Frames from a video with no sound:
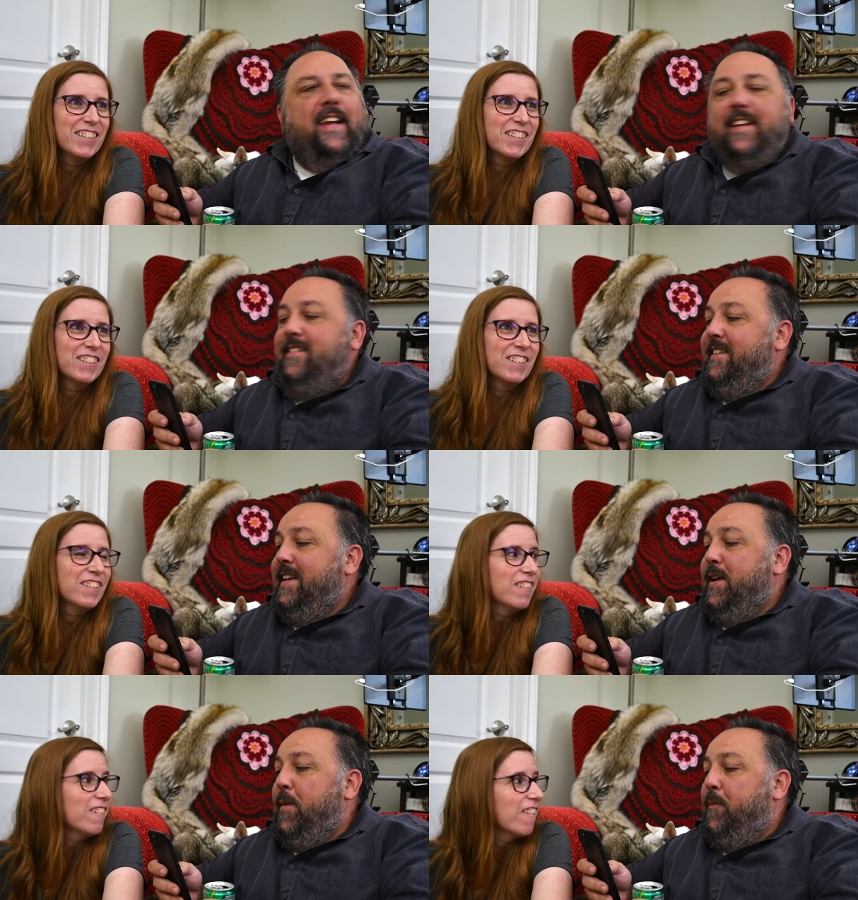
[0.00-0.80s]

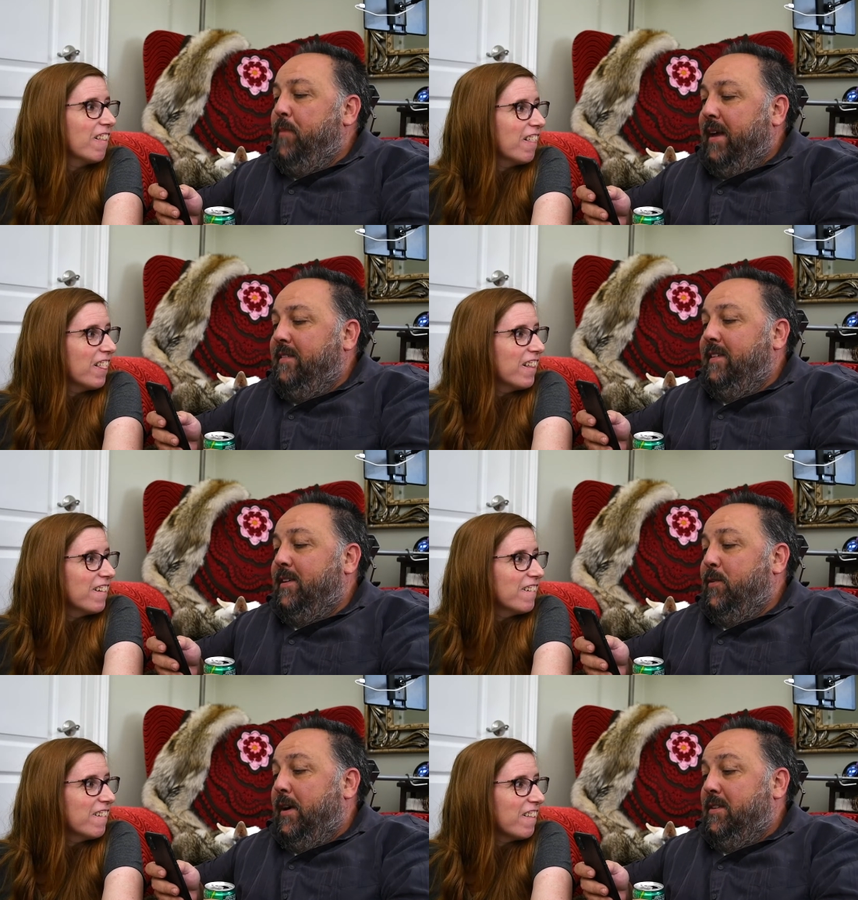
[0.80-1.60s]
Speaker 1: easy, basic
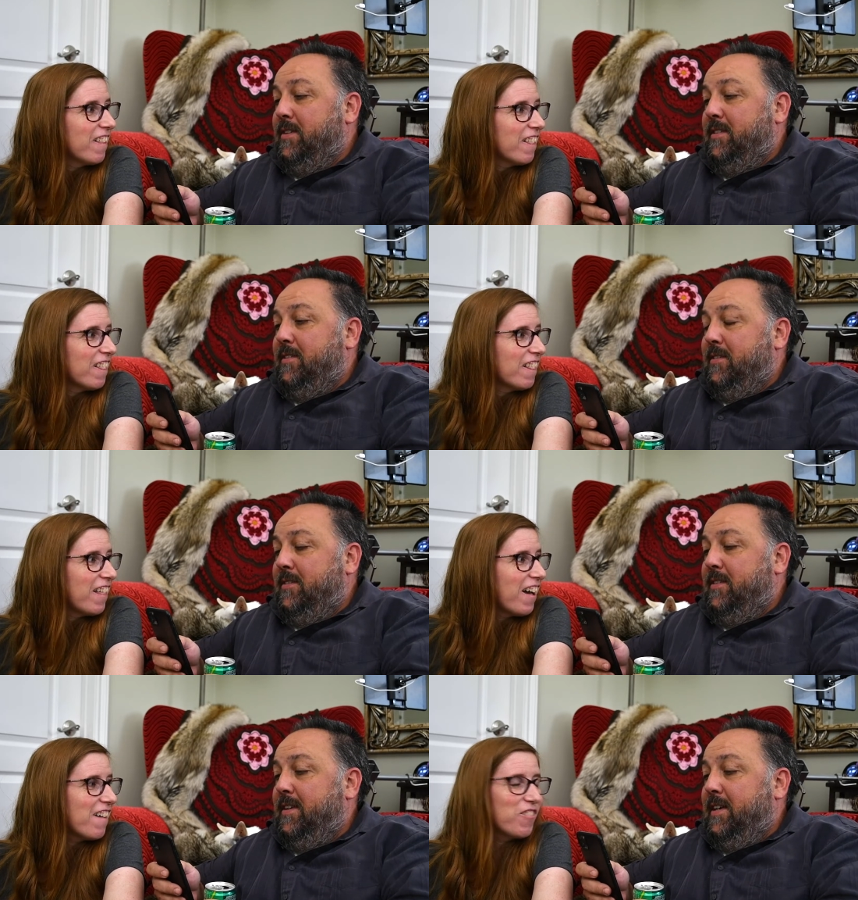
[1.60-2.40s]
questions.
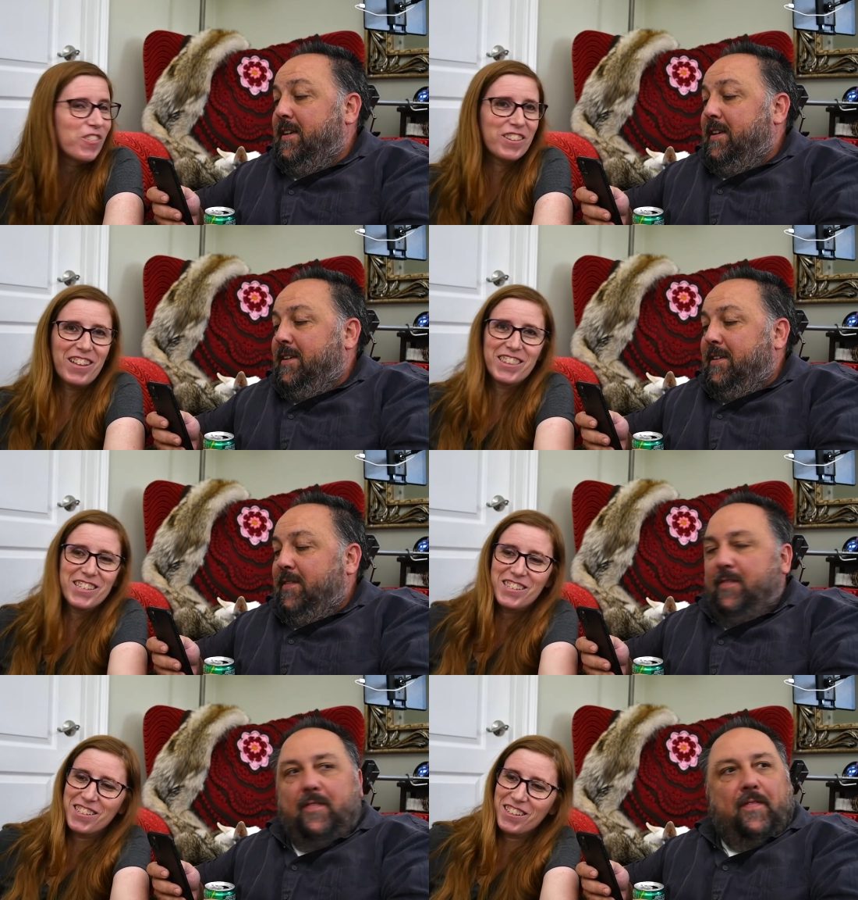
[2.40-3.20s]
I
Speaker 2: feel like
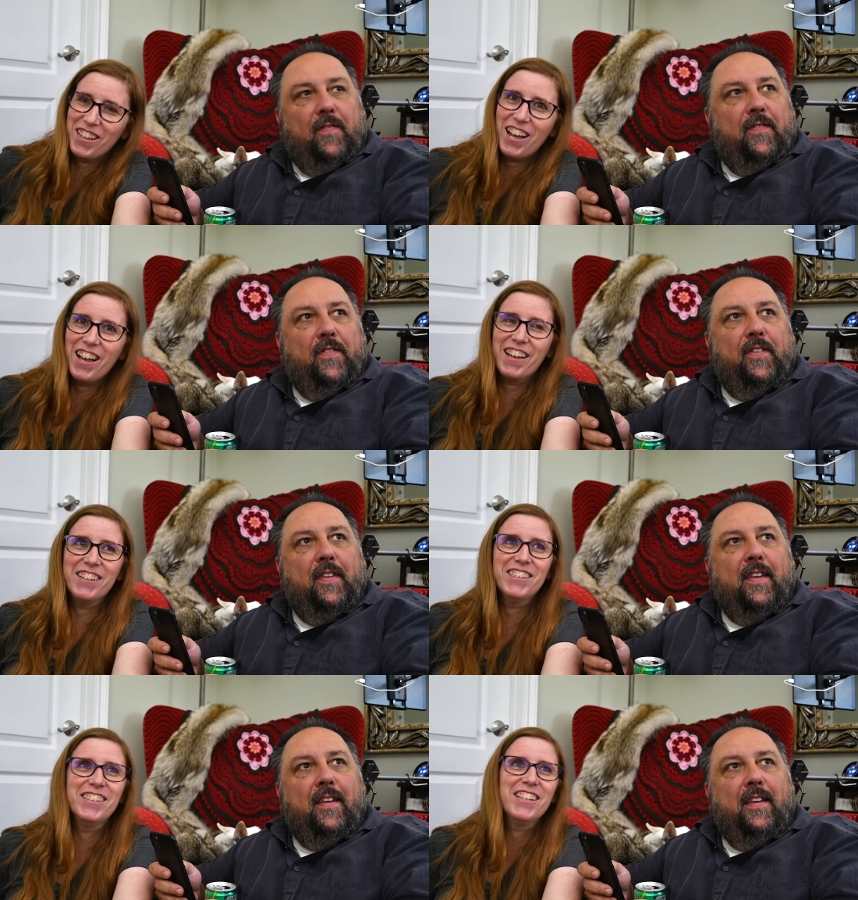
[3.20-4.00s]
this is a lie.
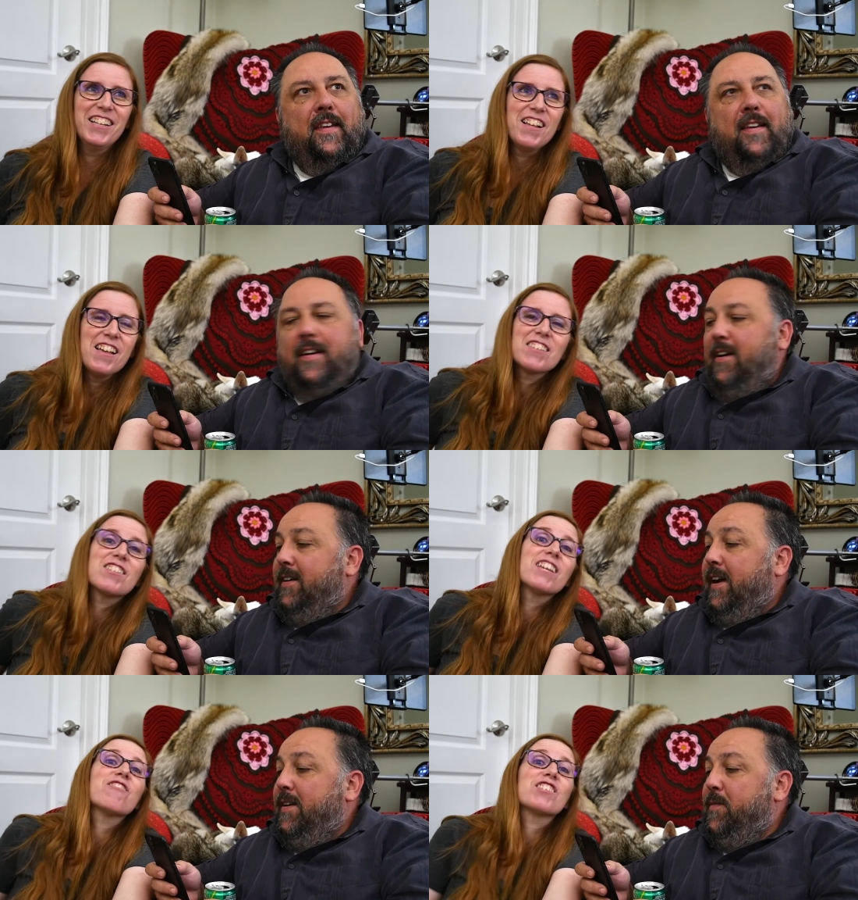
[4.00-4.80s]
Okay.
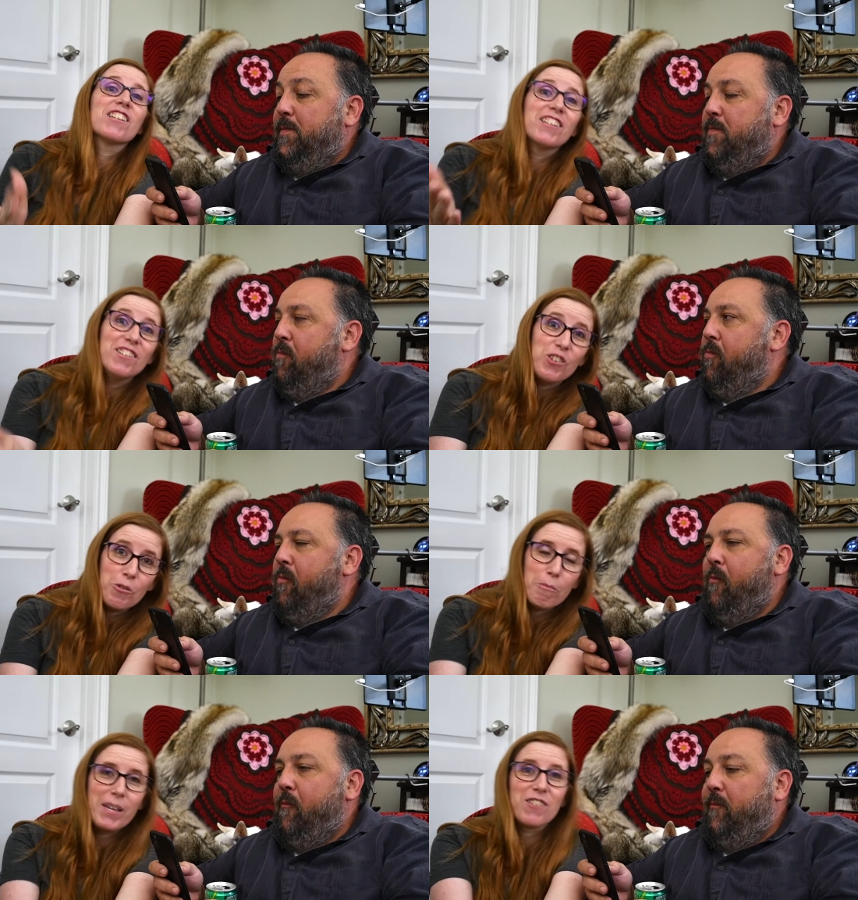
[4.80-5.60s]
Steve is in here to
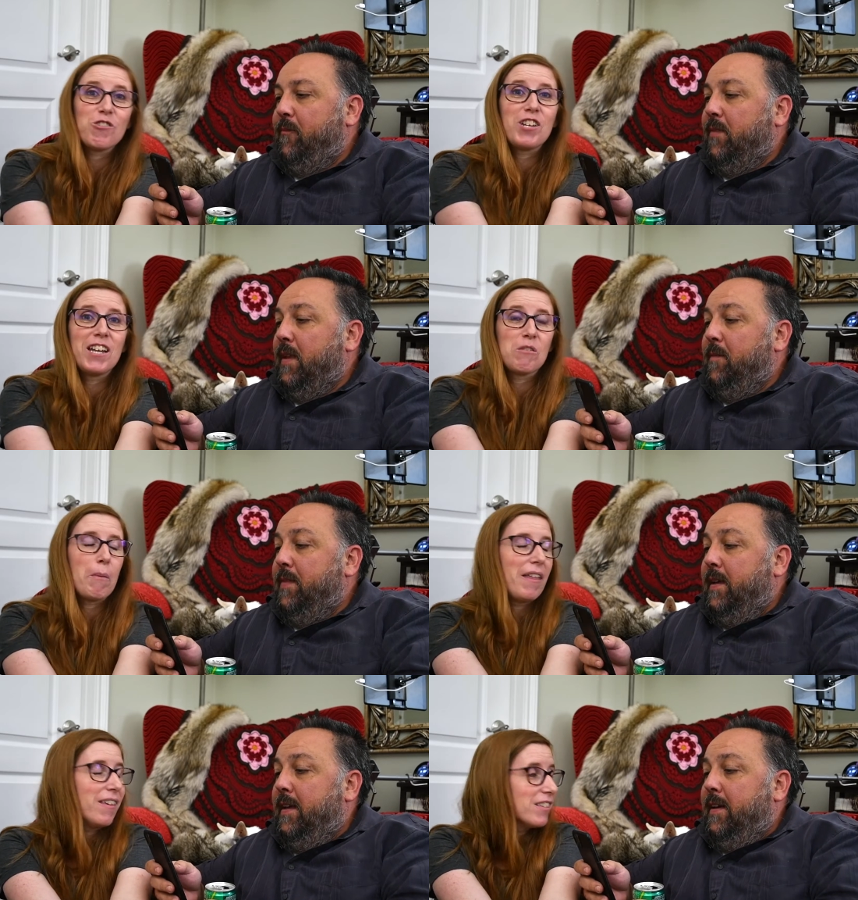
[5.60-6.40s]
be entertained
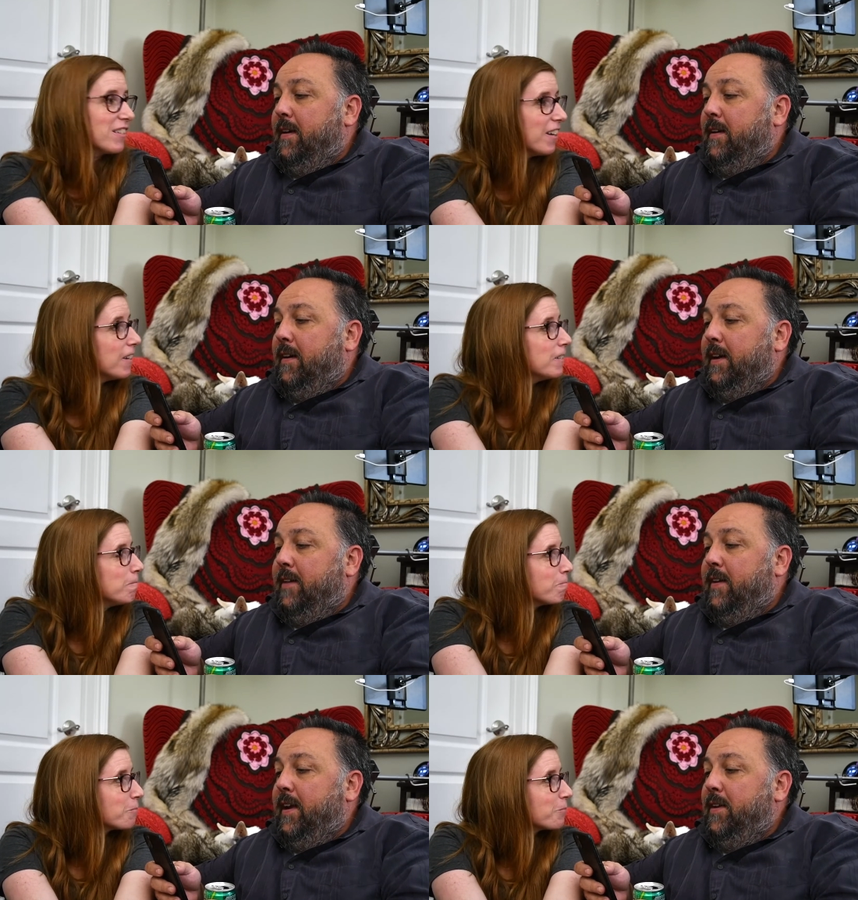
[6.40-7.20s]
by this. Okay,
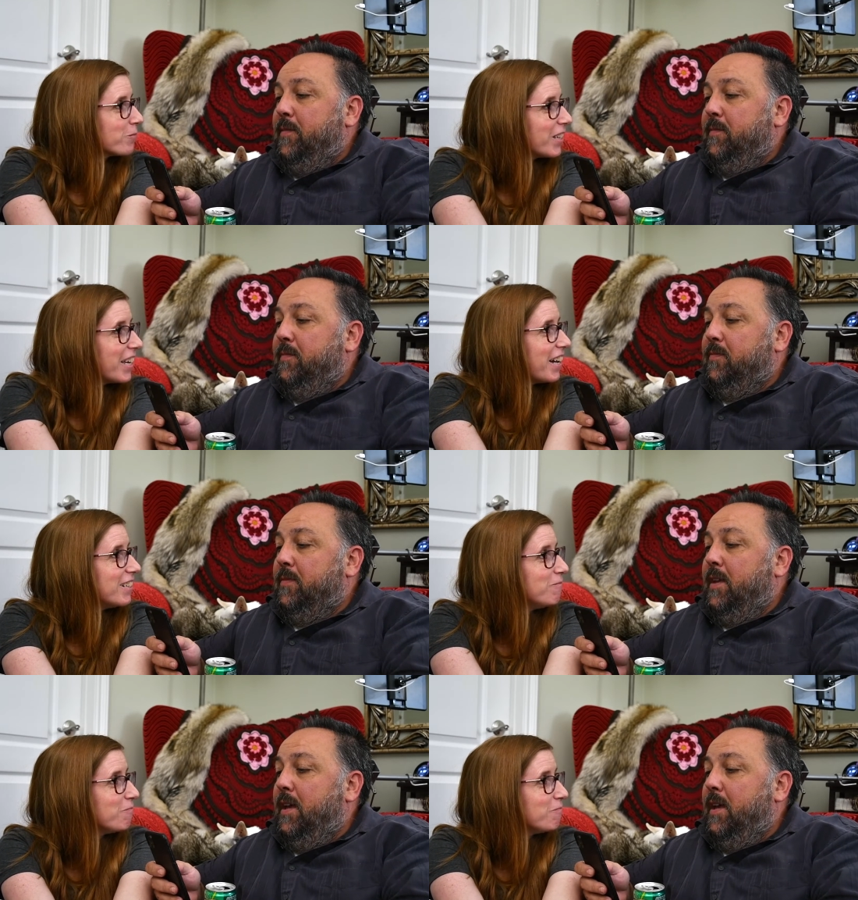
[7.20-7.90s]
ready? Yeah.